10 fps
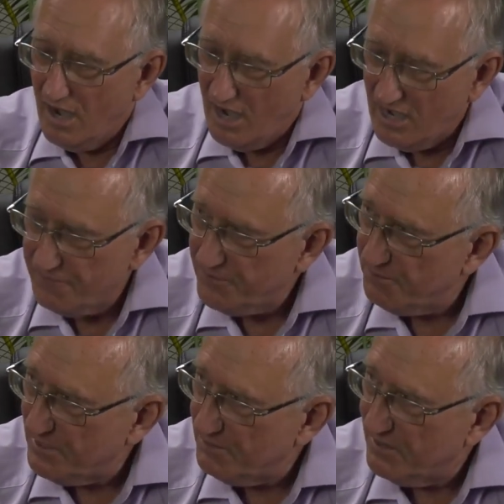after
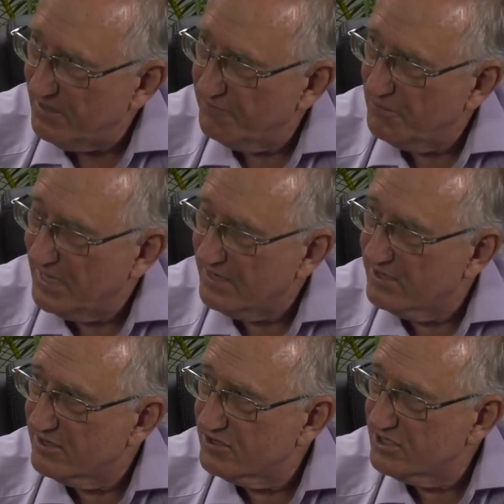people have made a
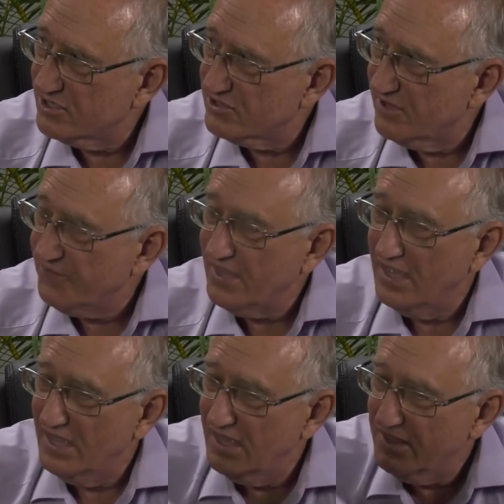decision,
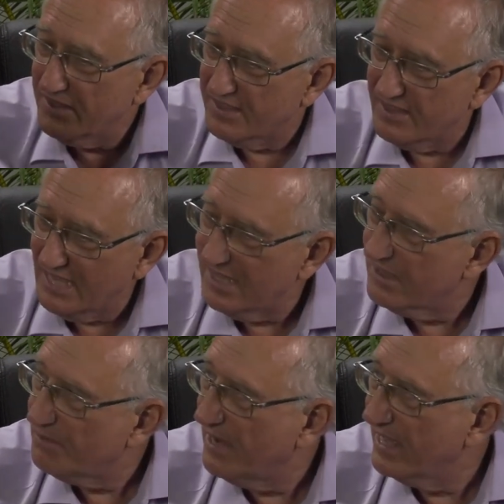then
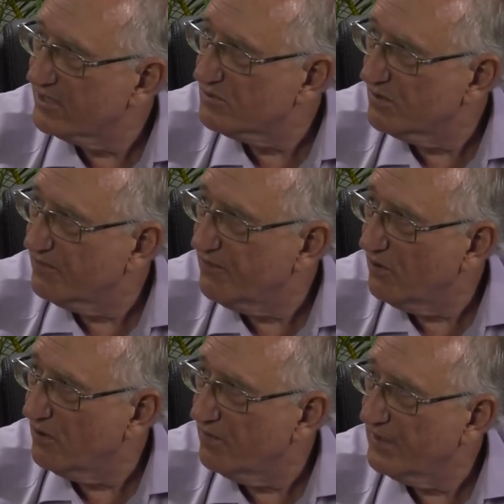the plagues will
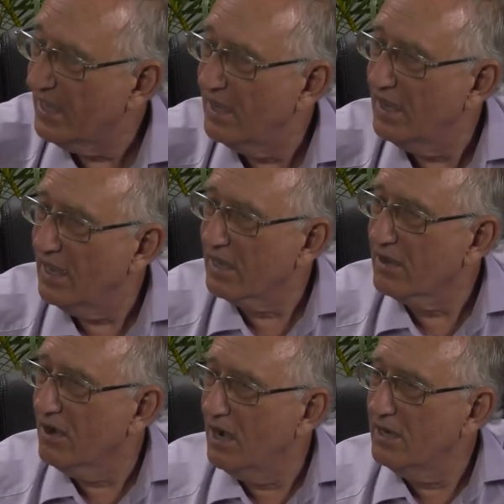fall. And
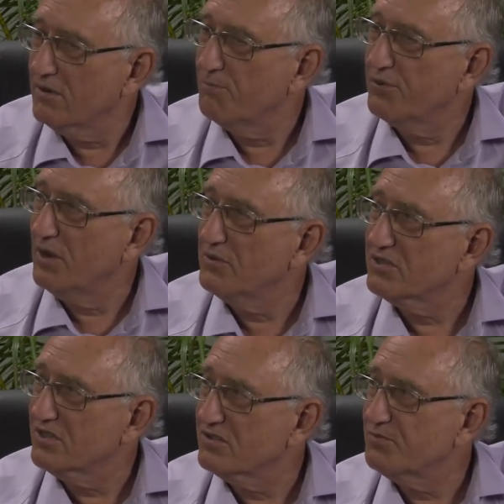God
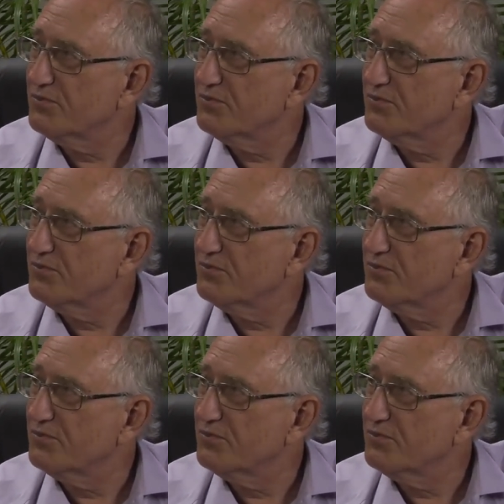promises